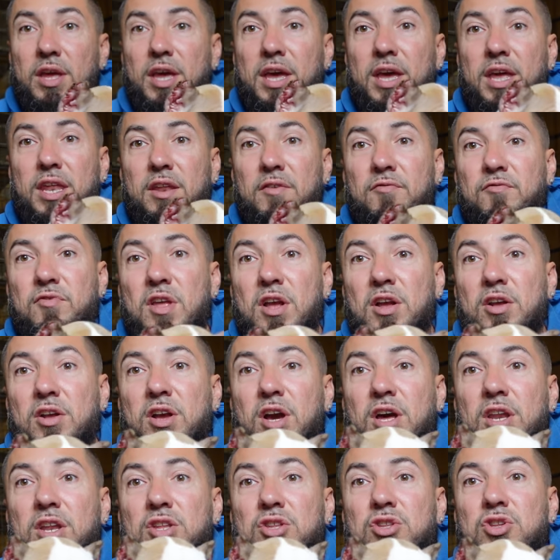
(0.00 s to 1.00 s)
And if they're
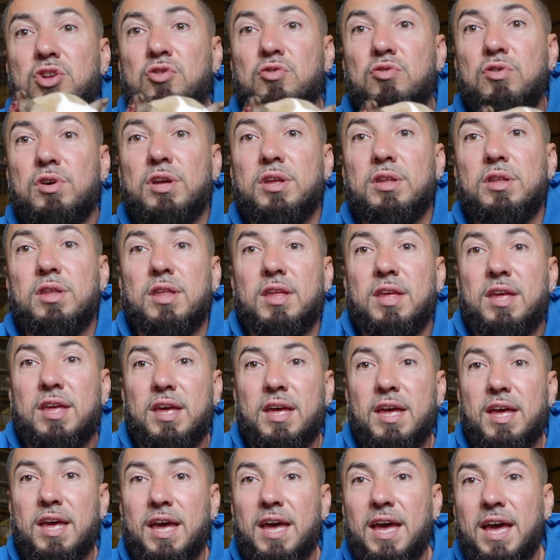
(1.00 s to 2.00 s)
gonna do it,
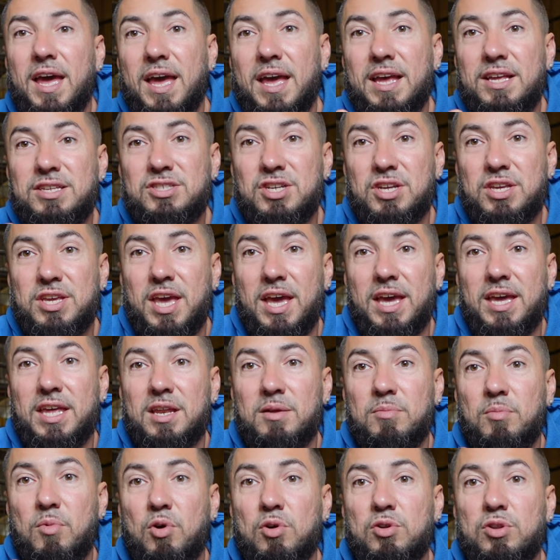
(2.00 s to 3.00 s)
educate
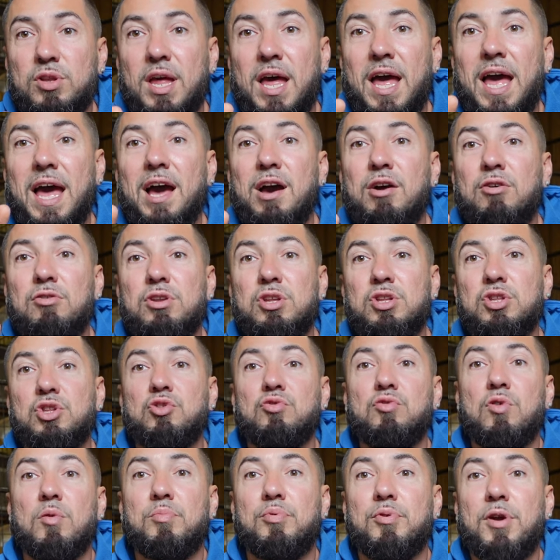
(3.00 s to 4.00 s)
them on how to
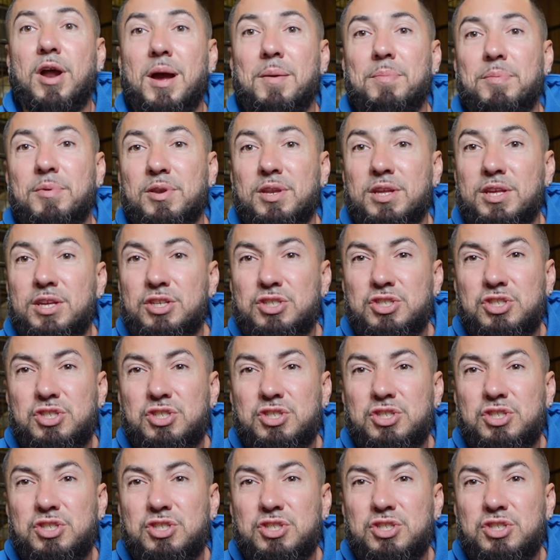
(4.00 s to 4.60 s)
do it properly.